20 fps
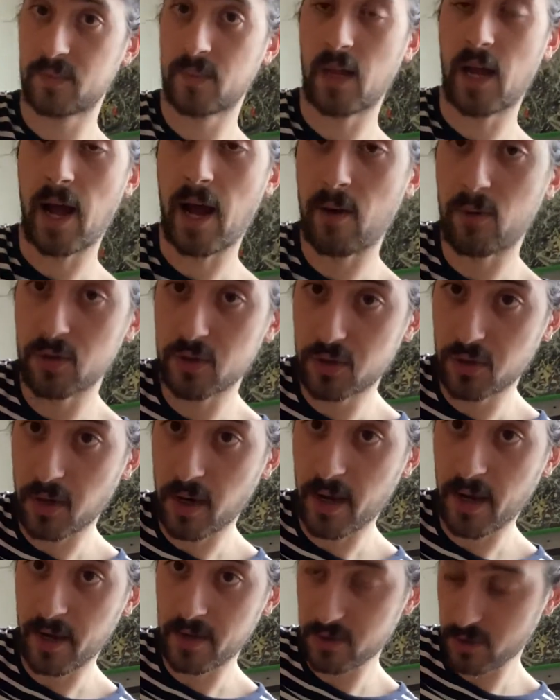I was
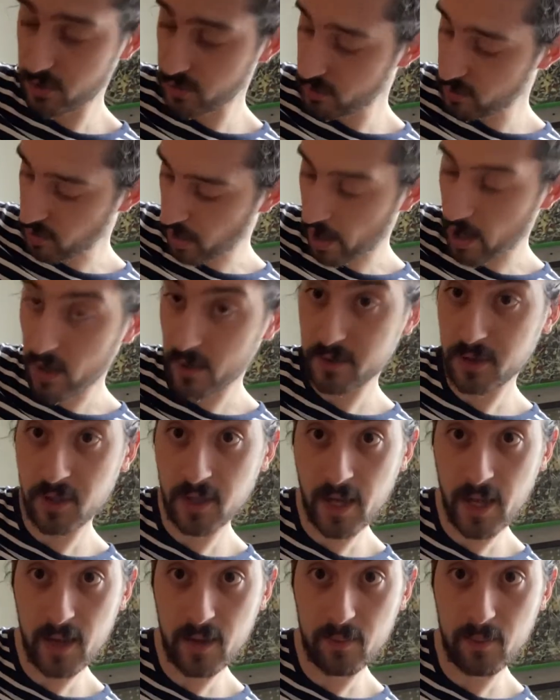trying to
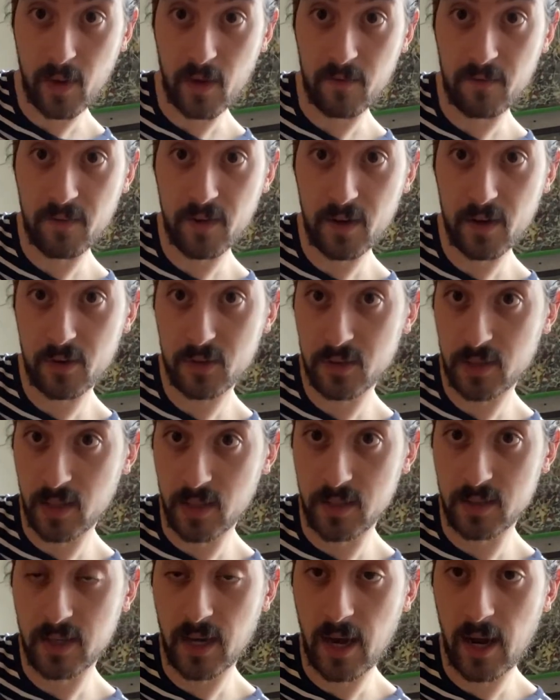alternate my fingers the
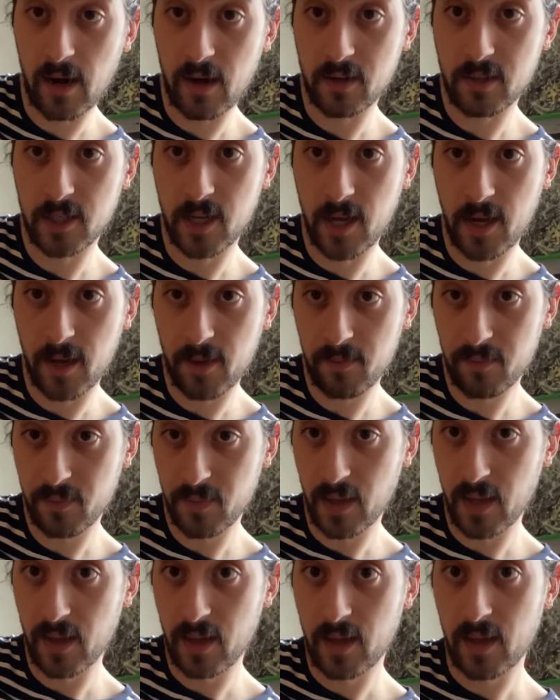entire time.
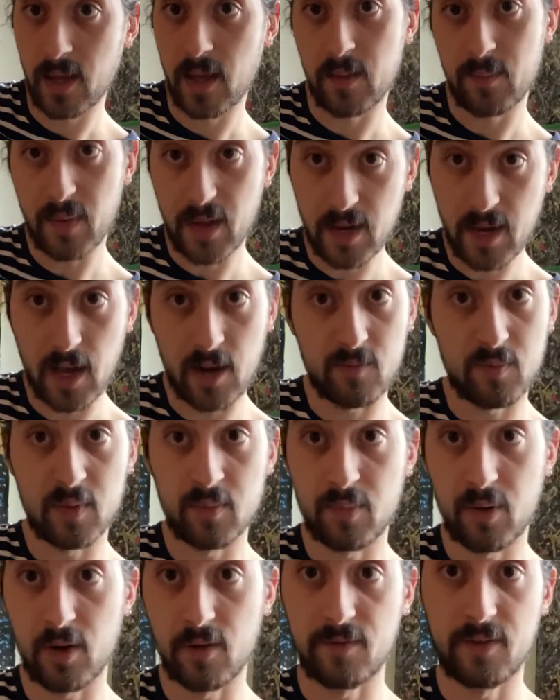May not have been
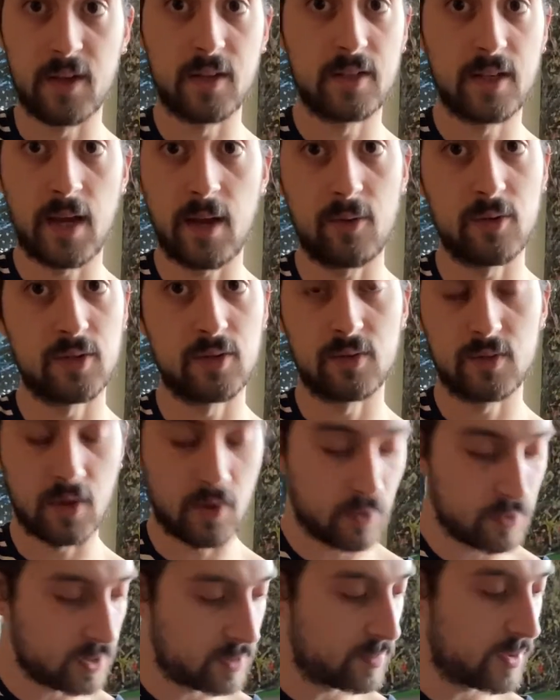perfect. I wasn't
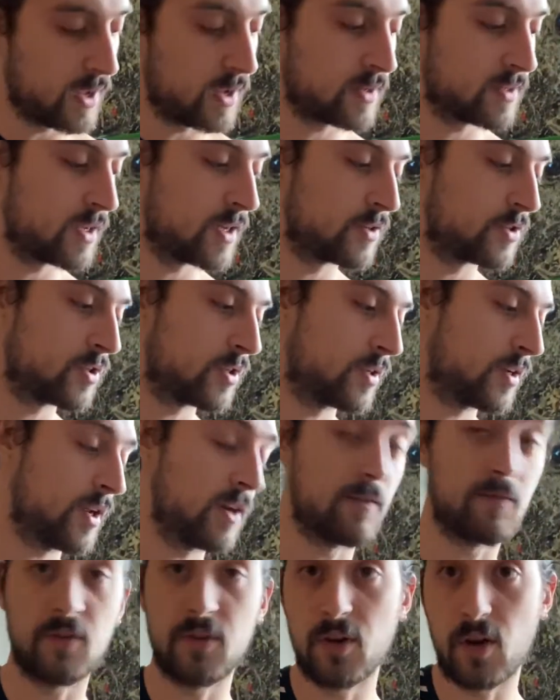totally paying attention. And
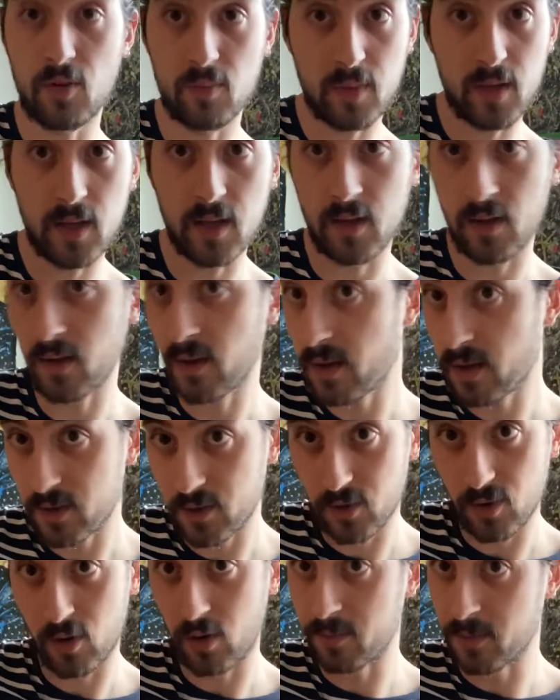if you know me, you
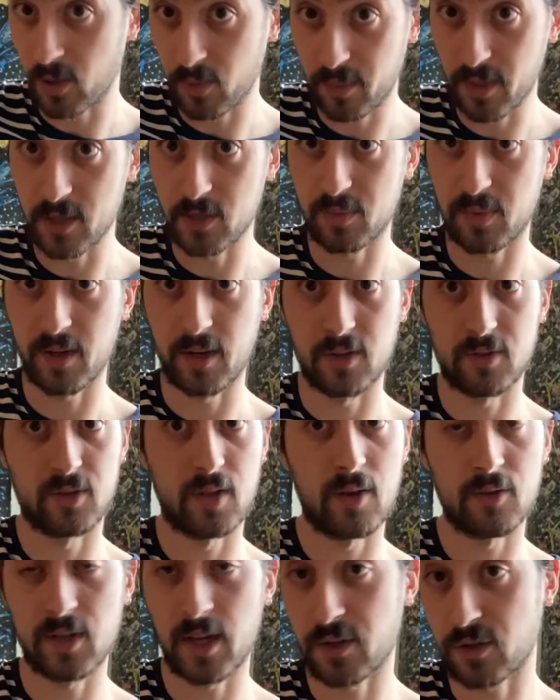know I'm no bass player. So that
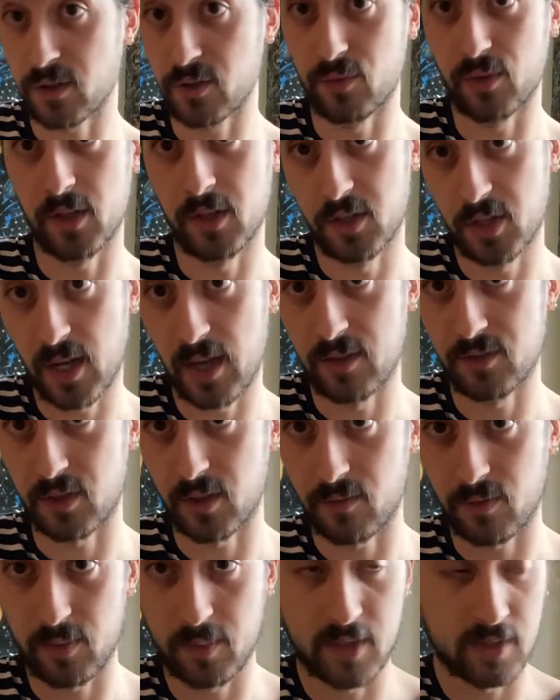was actually really challenging
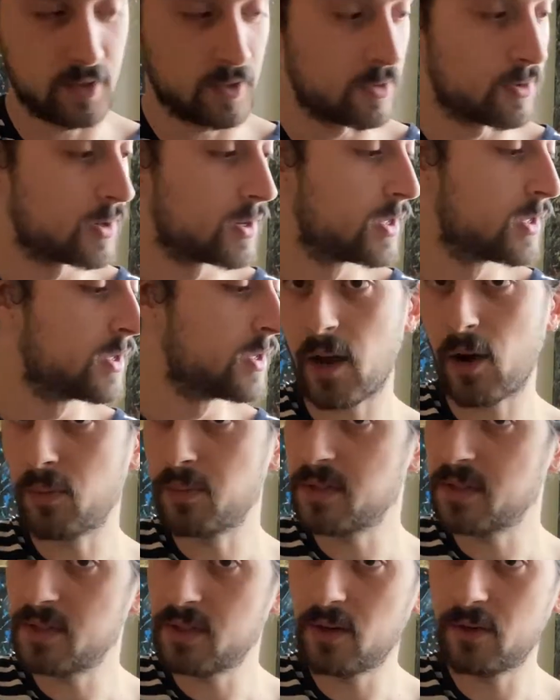for me too. I hope
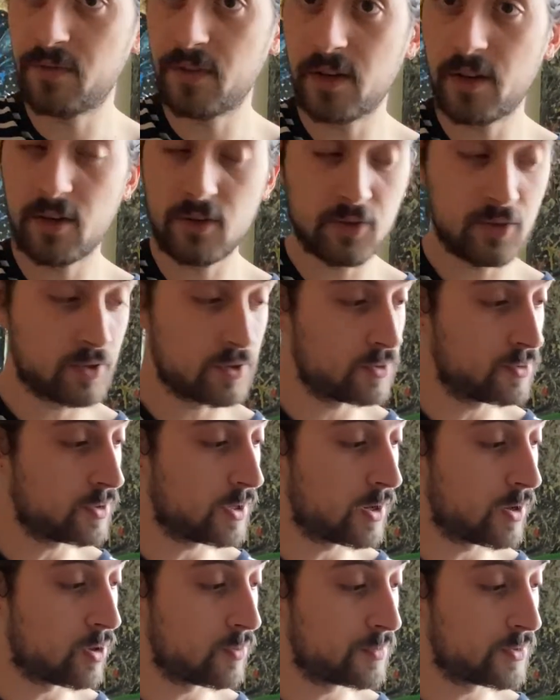to see your videos soon. I
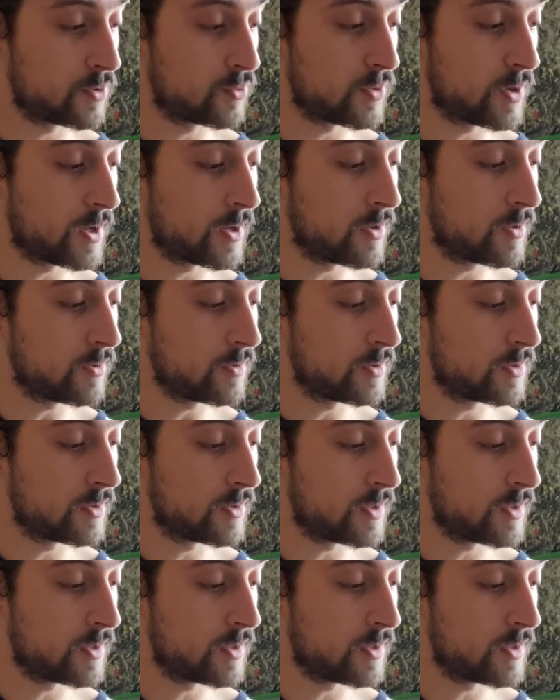hope you're well.